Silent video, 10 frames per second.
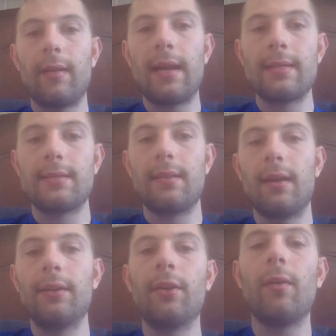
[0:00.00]
as
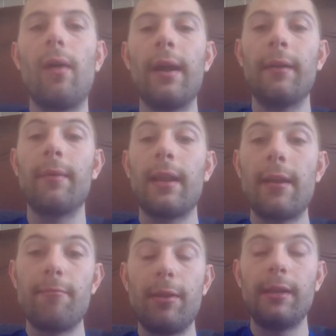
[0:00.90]
I know I will
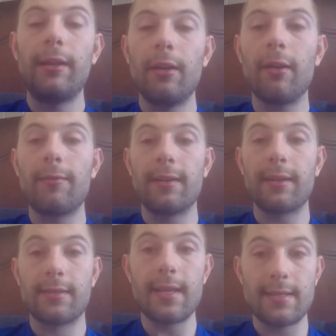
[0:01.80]
have plenty of
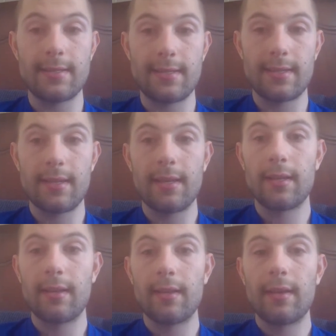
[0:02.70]
success
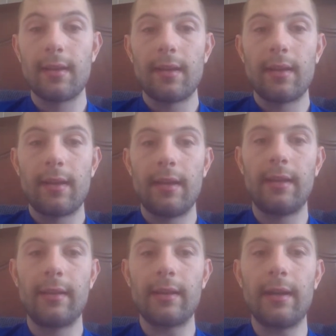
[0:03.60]

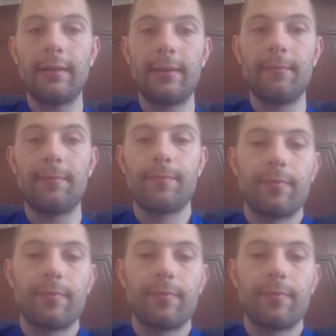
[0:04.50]
in the garden.